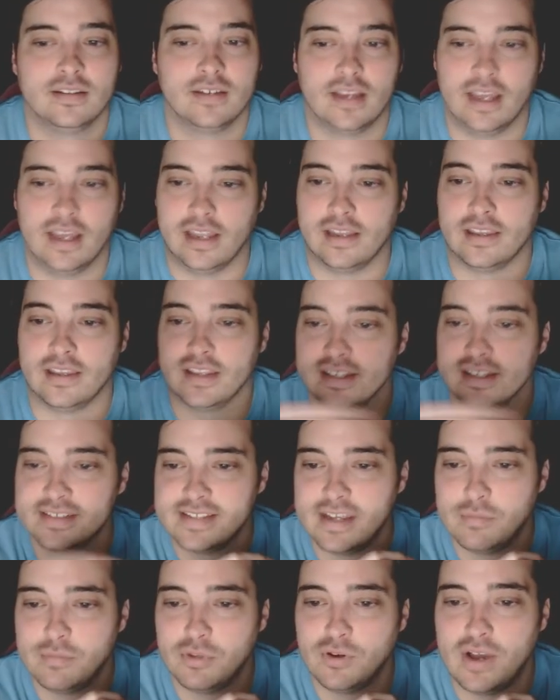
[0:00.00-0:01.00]
and the
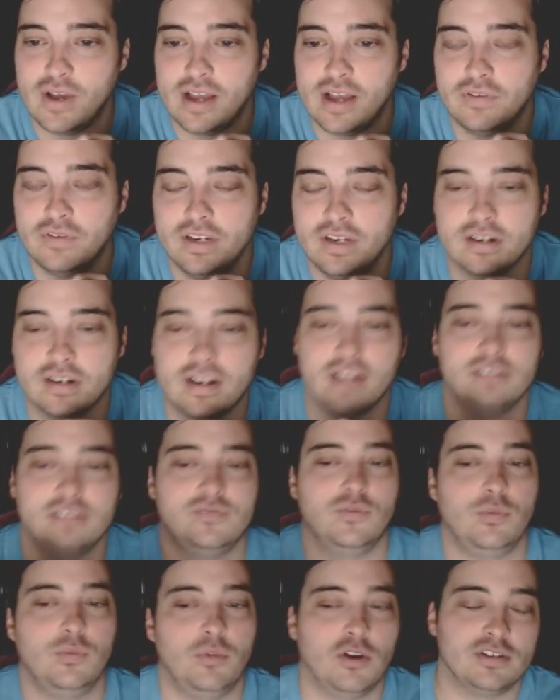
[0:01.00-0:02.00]
example I have here, college
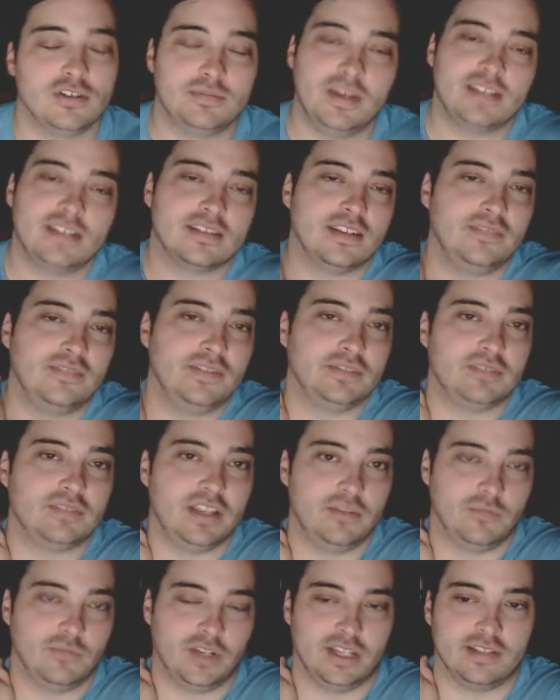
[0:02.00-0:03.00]
football is basically
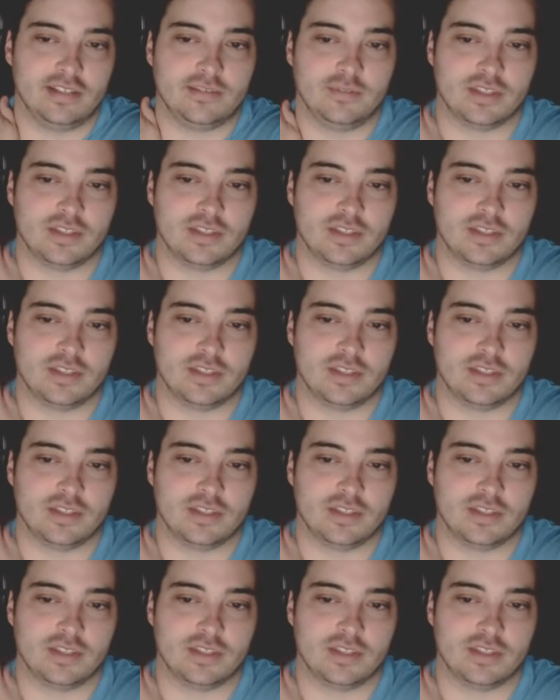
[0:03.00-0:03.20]
15 weeks